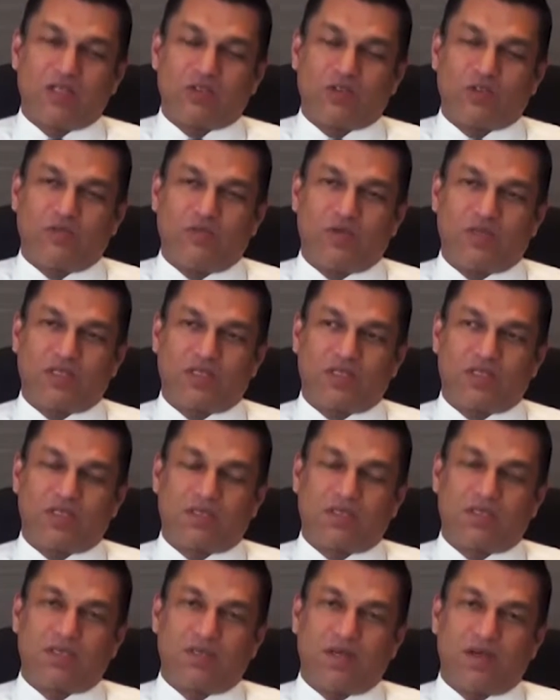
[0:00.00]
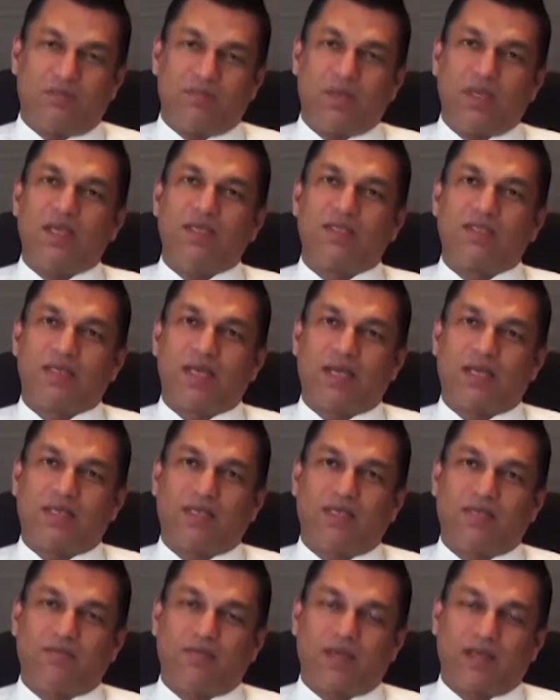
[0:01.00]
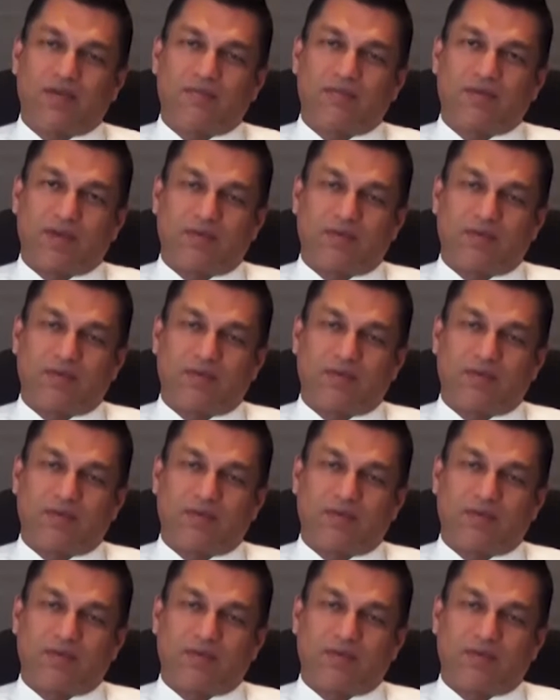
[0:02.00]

So which uh, means that we have